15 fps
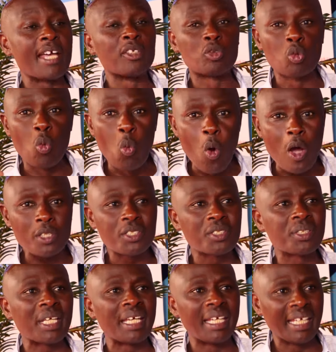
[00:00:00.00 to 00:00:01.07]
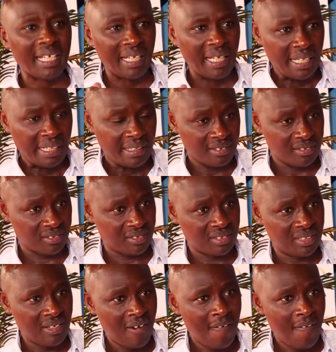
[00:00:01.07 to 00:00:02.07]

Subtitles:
And to watch the healings